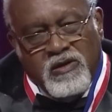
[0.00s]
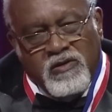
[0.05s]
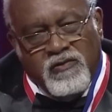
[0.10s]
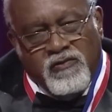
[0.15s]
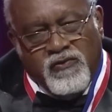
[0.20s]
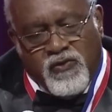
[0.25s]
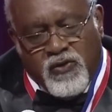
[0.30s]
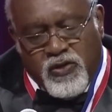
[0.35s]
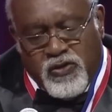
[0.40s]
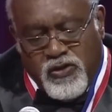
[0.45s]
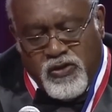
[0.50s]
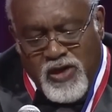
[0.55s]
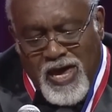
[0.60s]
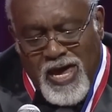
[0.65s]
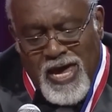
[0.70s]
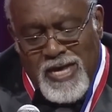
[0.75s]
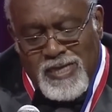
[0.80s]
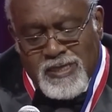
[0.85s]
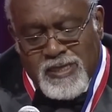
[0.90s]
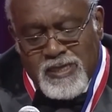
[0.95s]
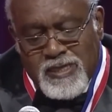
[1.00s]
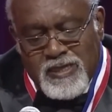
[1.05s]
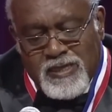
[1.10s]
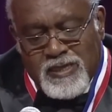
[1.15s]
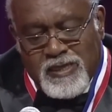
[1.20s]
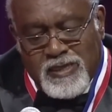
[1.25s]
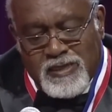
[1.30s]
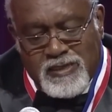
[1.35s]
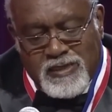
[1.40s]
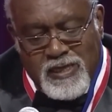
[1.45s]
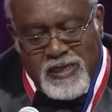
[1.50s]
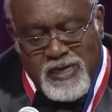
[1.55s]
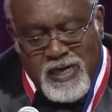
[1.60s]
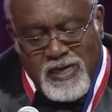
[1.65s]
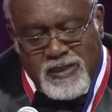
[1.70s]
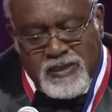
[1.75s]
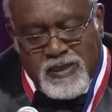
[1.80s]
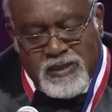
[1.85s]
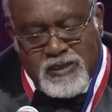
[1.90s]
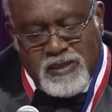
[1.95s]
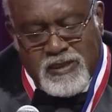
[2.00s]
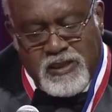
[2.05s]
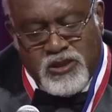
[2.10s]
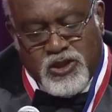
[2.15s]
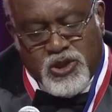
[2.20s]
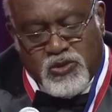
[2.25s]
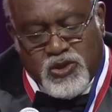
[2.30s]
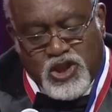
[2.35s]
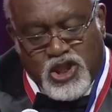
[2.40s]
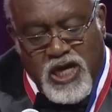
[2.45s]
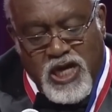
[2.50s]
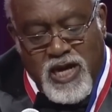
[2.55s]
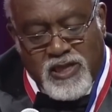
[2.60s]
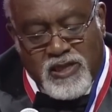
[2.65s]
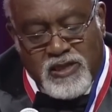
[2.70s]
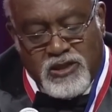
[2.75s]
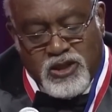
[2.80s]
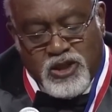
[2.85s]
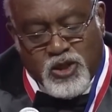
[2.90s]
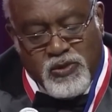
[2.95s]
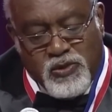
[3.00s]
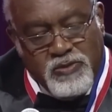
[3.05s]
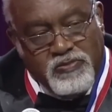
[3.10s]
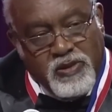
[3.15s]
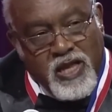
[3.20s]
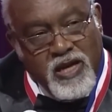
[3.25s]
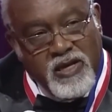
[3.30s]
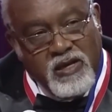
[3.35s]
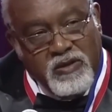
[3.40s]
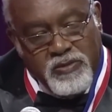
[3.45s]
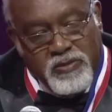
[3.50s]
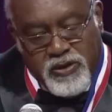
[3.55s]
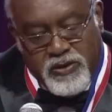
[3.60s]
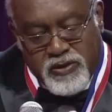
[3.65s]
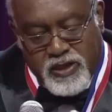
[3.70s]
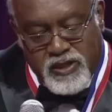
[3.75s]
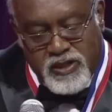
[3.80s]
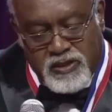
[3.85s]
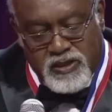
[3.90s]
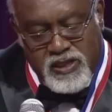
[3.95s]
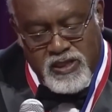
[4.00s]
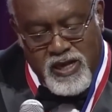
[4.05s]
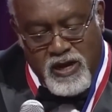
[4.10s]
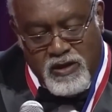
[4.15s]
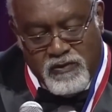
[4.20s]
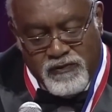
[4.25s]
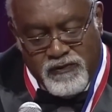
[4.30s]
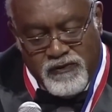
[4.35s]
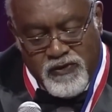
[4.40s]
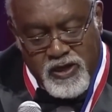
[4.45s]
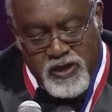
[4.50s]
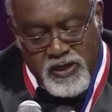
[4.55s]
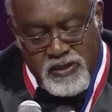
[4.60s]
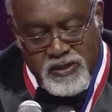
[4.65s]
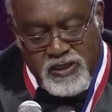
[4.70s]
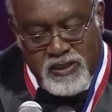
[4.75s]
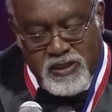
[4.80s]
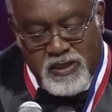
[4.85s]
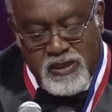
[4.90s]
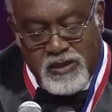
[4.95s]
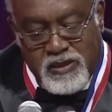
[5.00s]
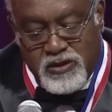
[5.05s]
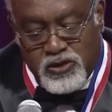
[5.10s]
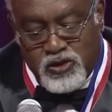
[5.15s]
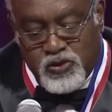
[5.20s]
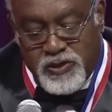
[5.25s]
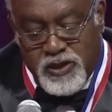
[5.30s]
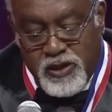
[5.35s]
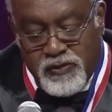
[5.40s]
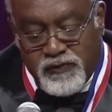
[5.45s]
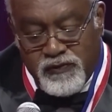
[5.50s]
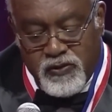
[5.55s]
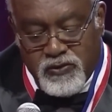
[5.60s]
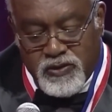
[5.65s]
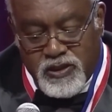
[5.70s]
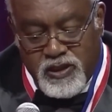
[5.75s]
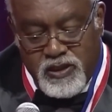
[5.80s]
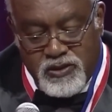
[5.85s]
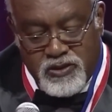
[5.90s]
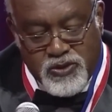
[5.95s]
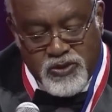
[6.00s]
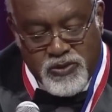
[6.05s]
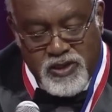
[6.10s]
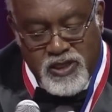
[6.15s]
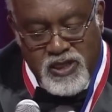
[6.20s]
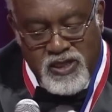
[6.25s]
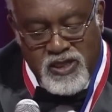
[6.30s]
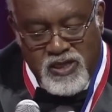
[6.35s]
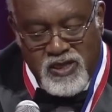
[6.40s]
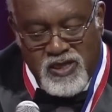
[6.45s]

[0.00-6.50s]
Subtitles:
For that is the existential challenge we Black Americans now face in the 21st century.